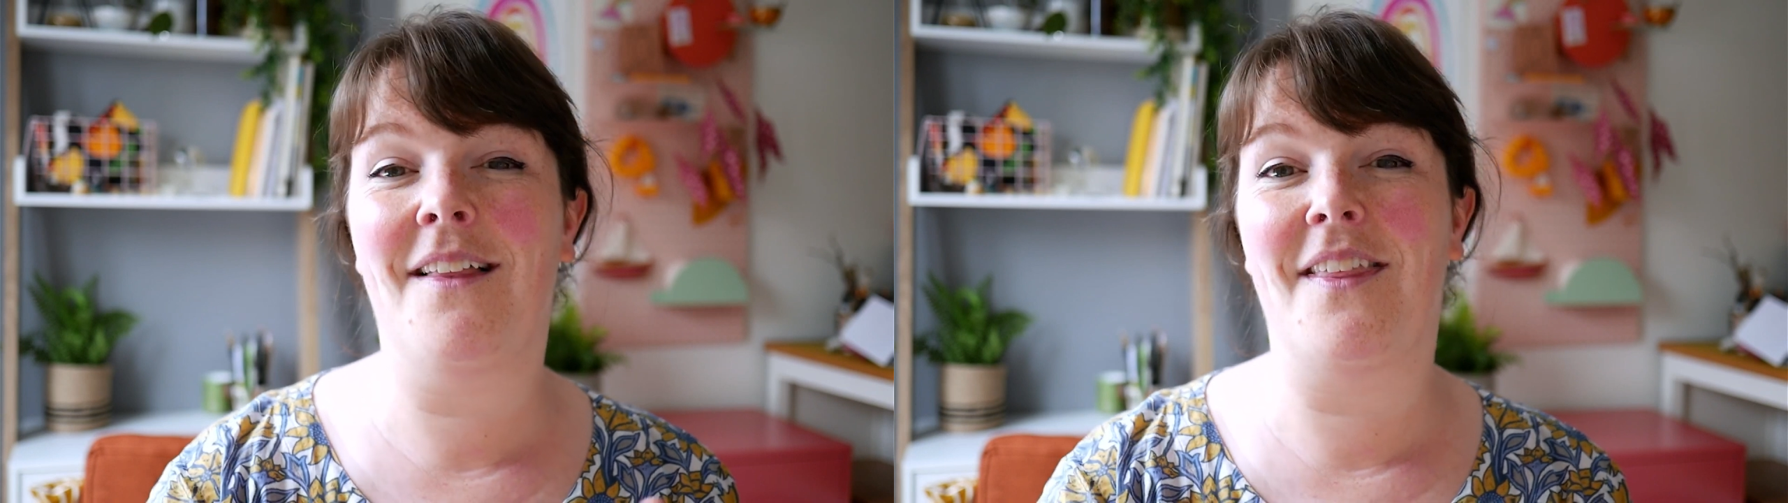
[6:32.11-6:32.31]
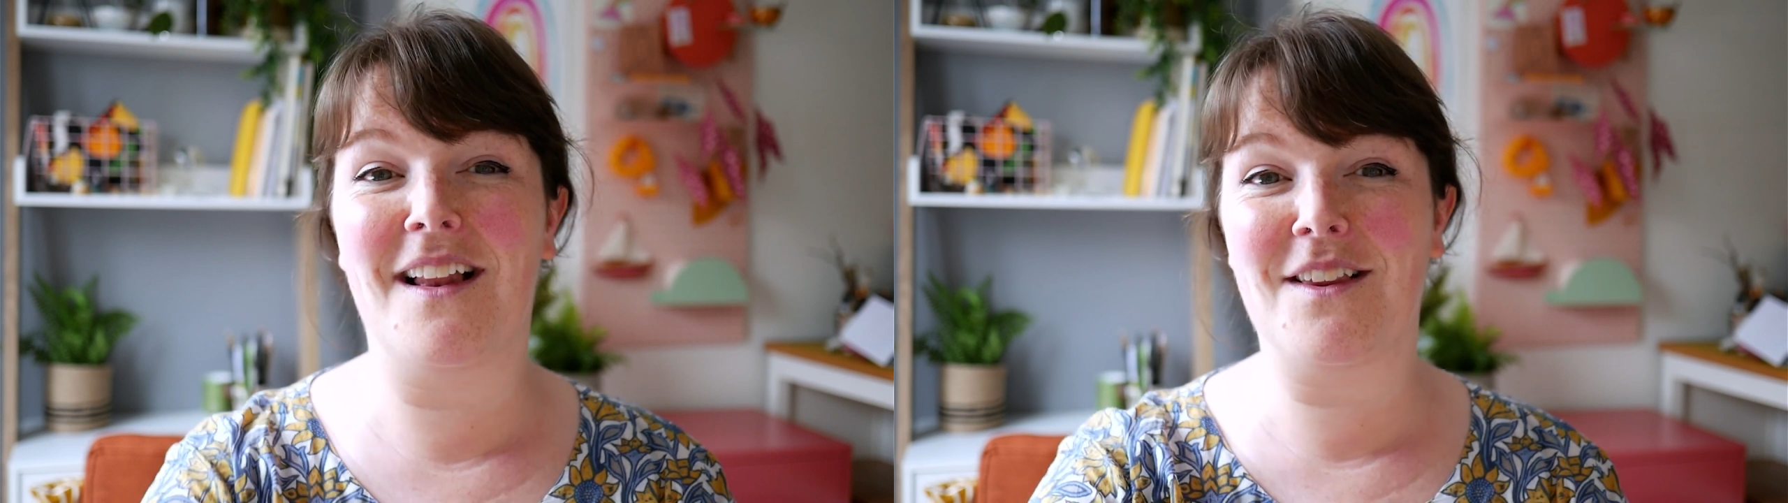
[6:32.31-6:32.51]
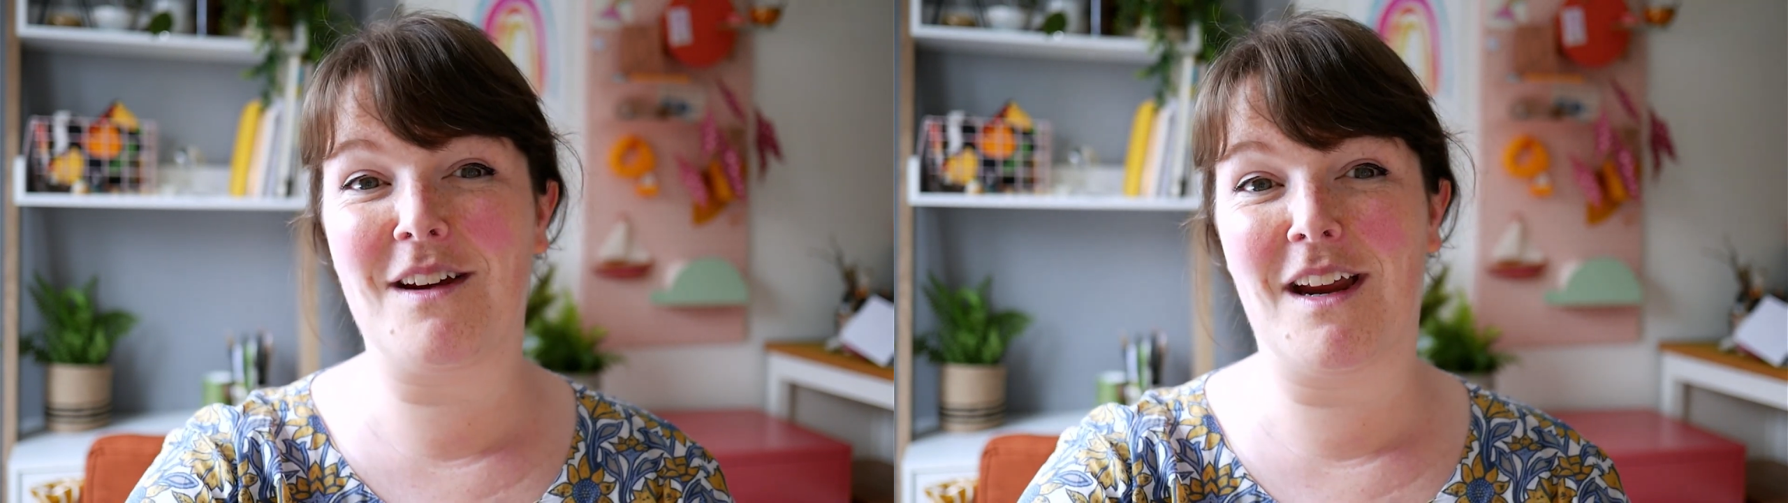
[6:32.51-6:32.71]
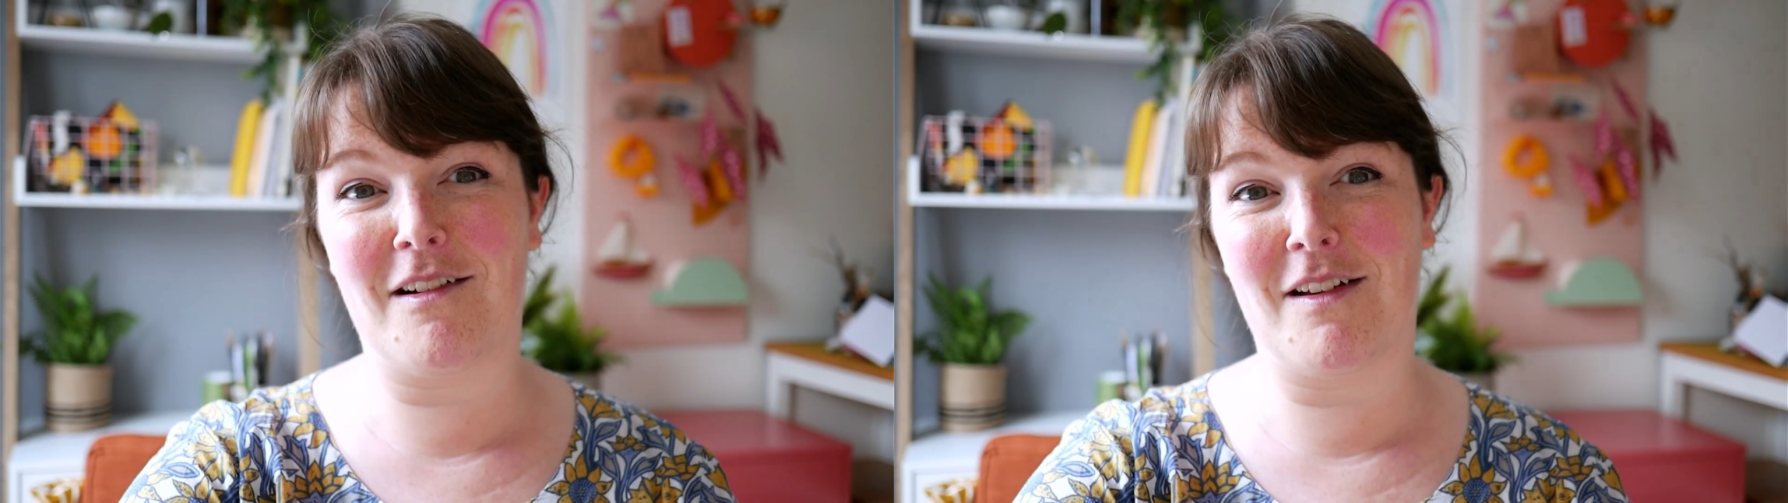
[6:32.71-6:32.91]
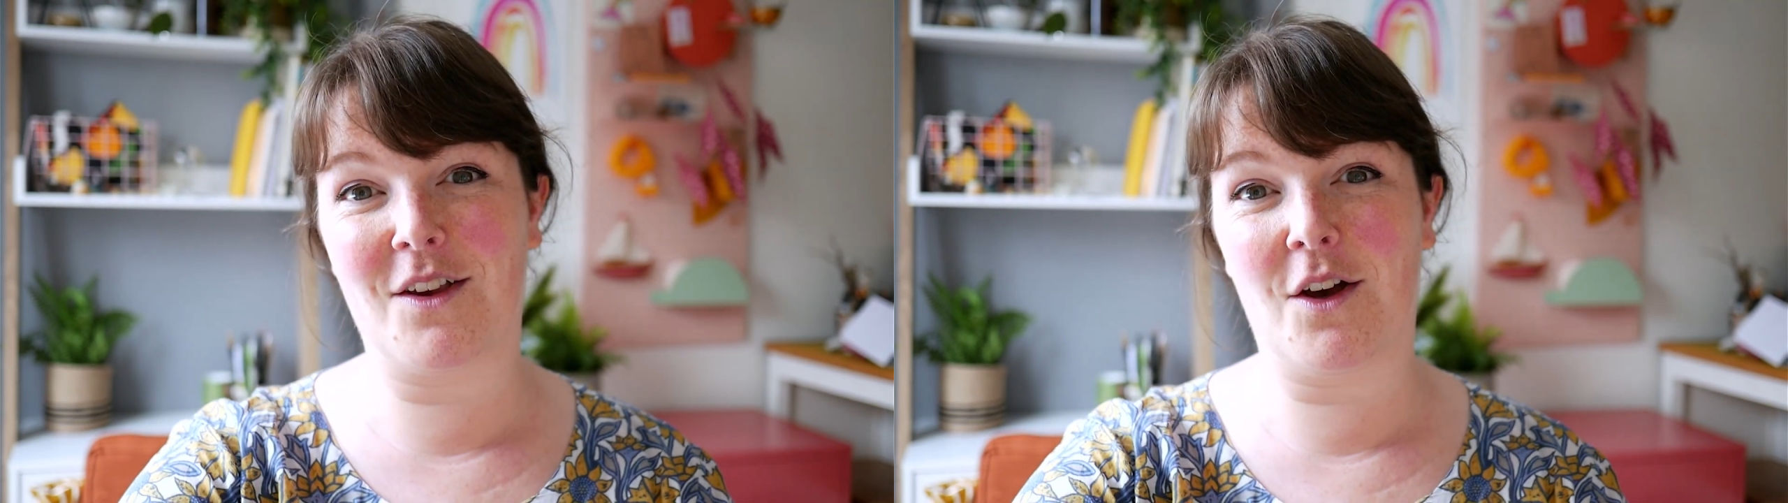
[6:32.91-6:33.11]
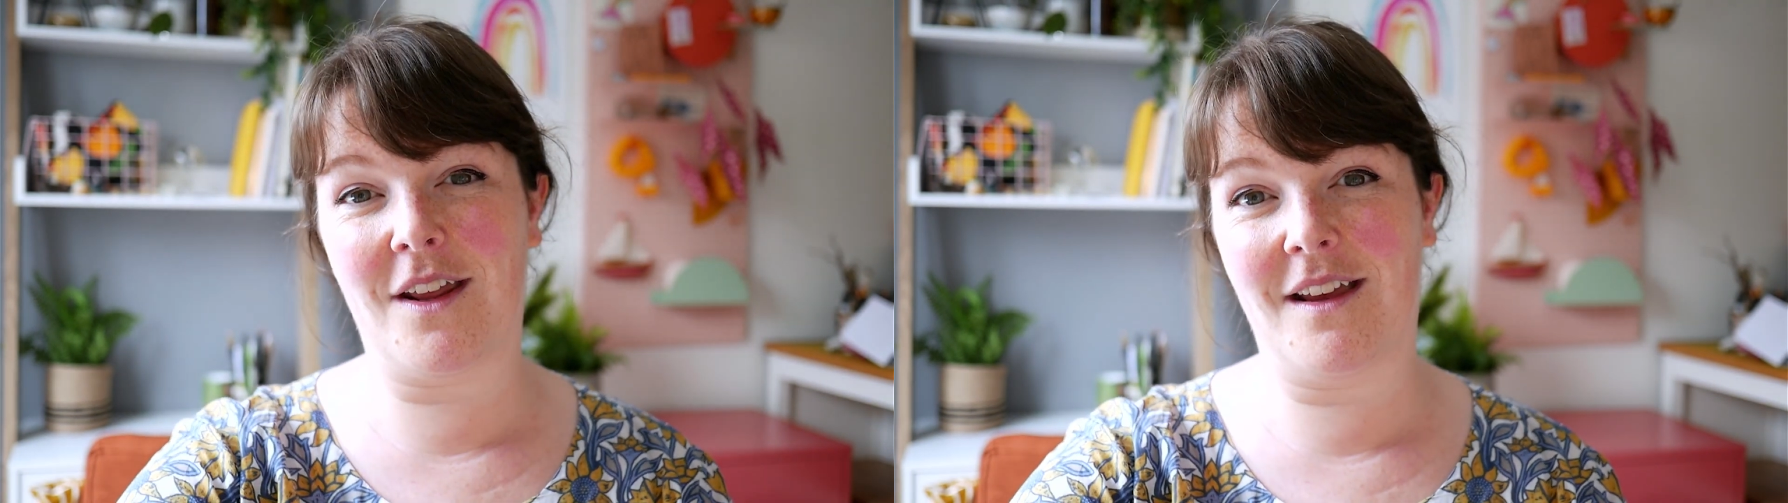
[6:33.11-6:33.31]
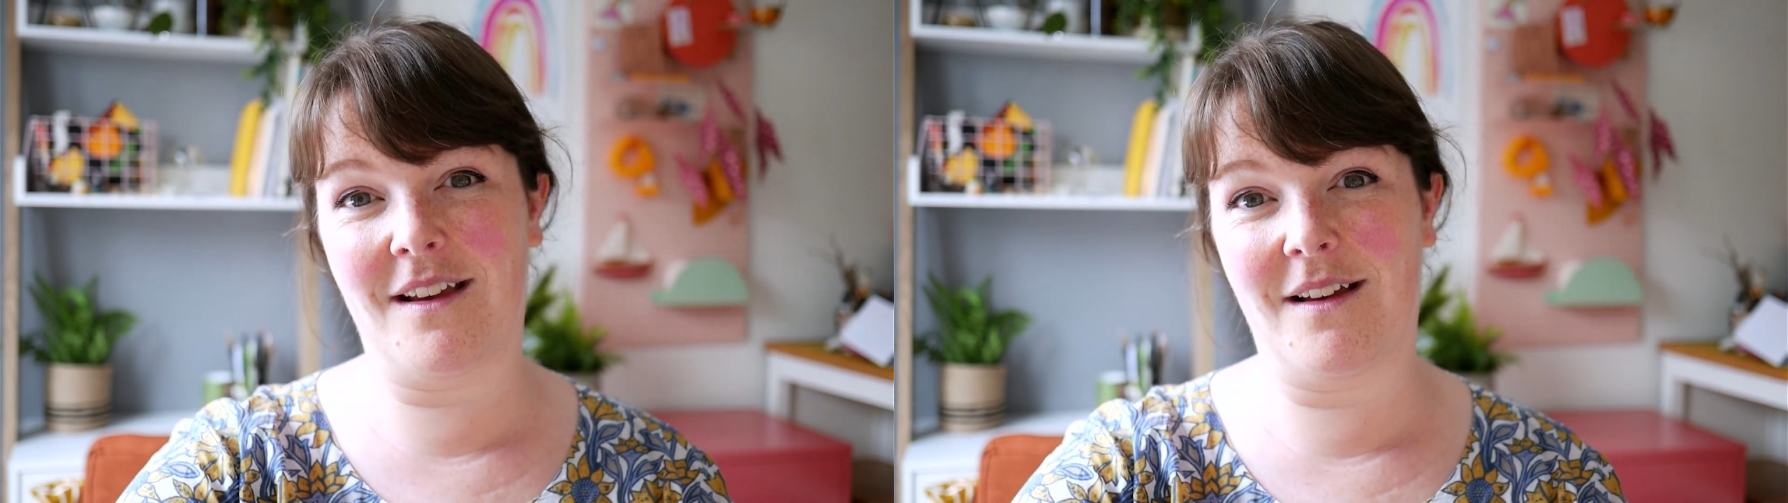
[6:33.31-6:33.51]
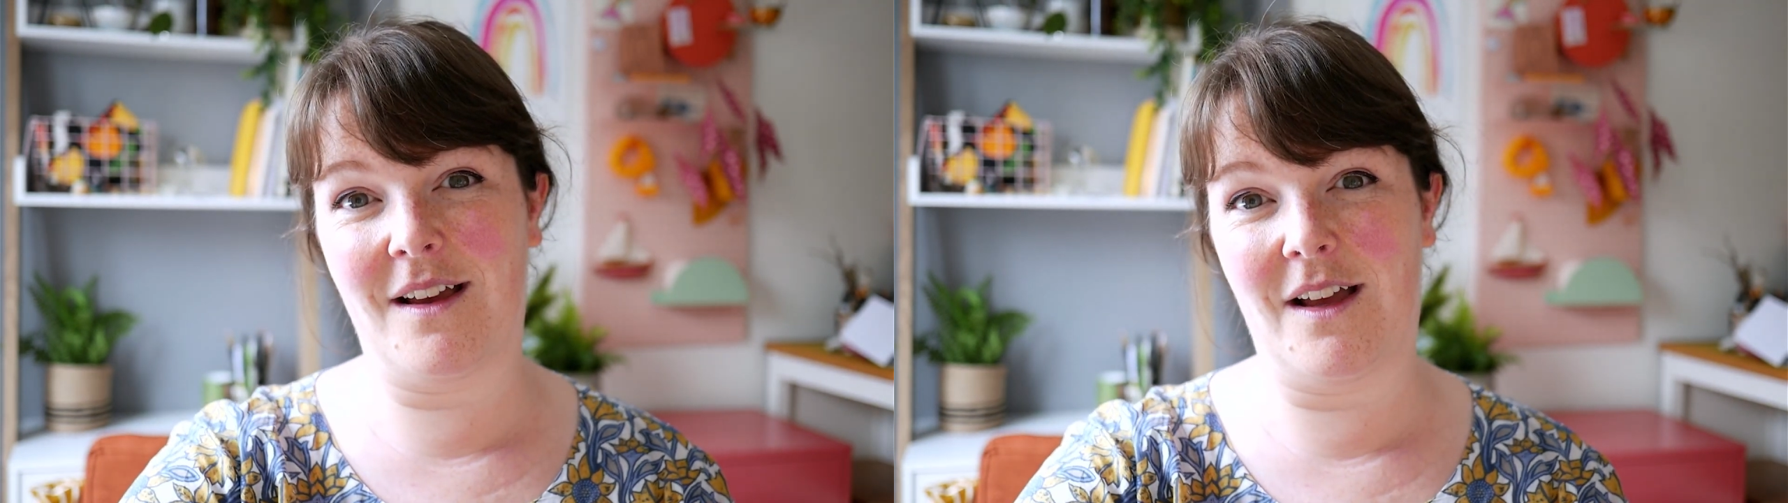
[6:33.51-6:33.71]
the illustrator has got it
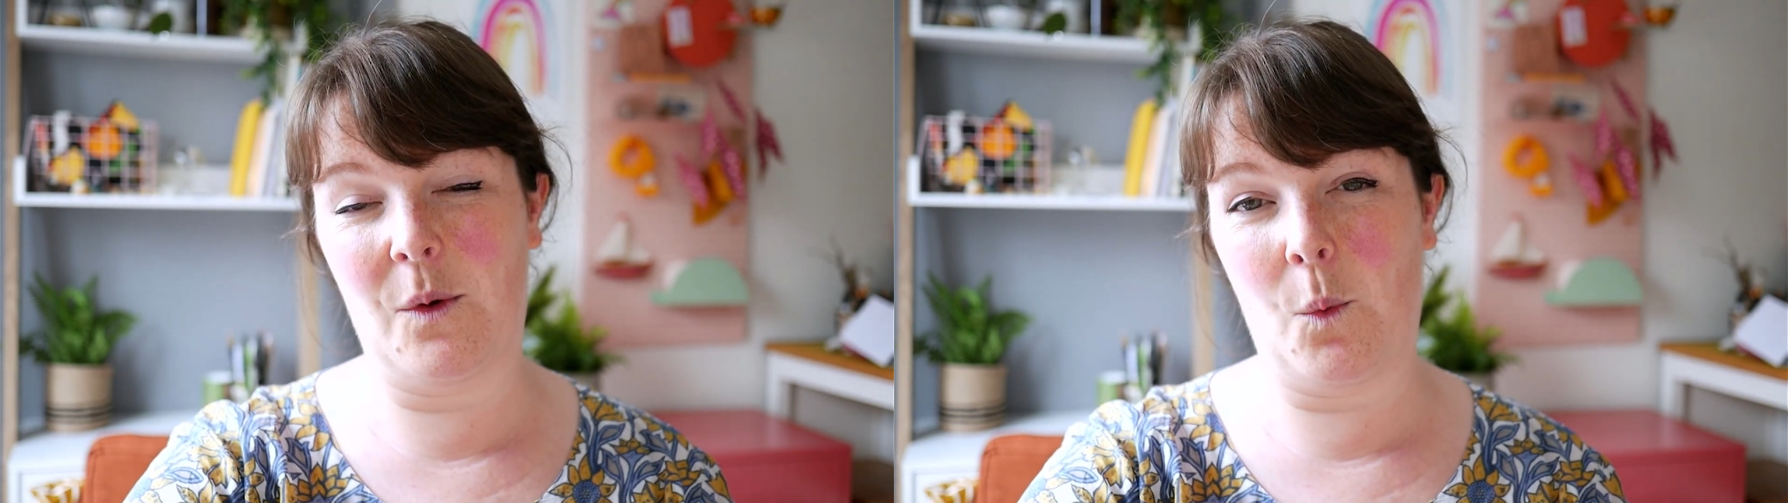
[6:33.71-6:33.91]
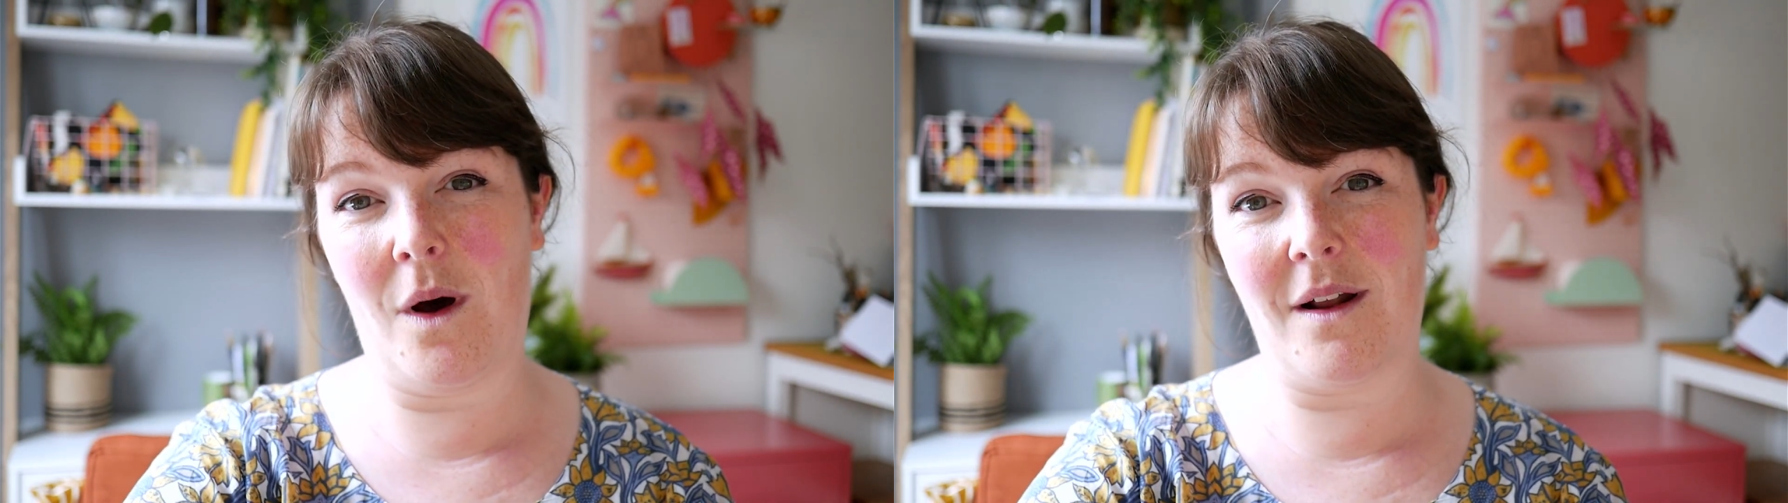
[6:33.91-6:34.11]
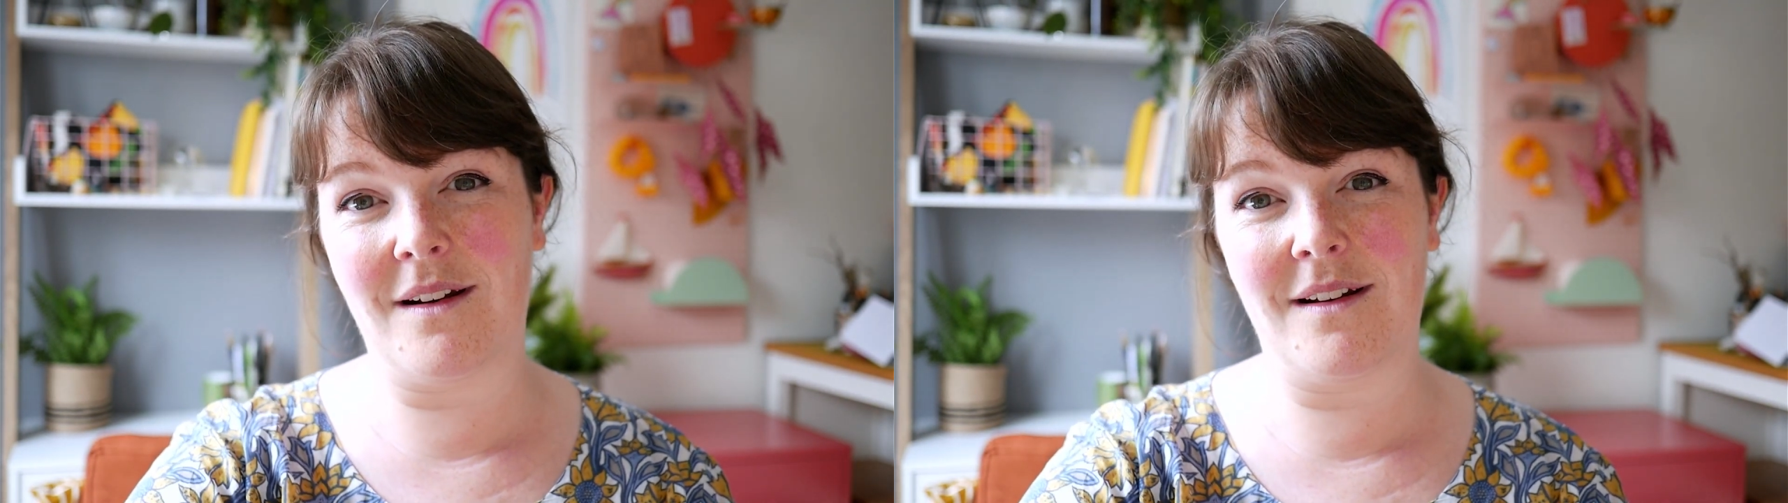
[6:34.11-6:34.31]
in one,